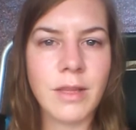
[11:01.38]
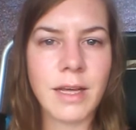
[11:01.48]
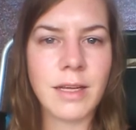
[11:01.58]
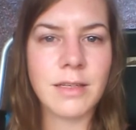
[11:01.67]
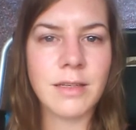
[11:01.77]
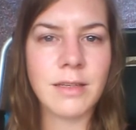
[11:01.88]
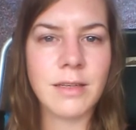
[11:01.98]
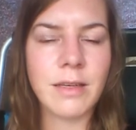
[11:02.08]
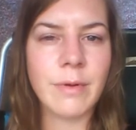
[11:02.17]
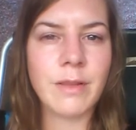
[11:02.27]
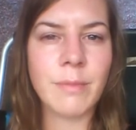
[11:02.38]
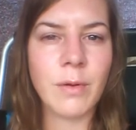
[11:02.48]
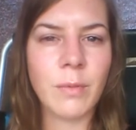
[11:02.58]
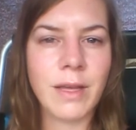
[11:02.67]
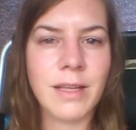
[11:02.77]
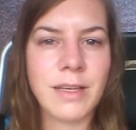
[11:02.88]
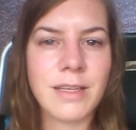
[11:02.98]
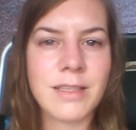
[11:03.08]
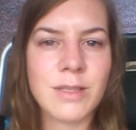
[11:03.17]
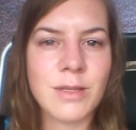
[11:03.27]
that it was my
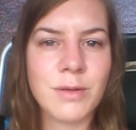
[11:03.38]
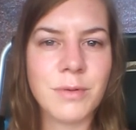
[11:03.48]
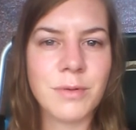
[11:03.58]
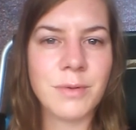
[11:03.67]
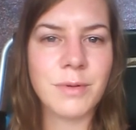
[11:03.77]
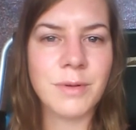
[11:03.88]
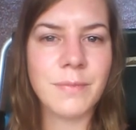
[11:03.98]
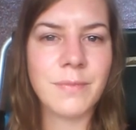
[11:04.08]
weakness to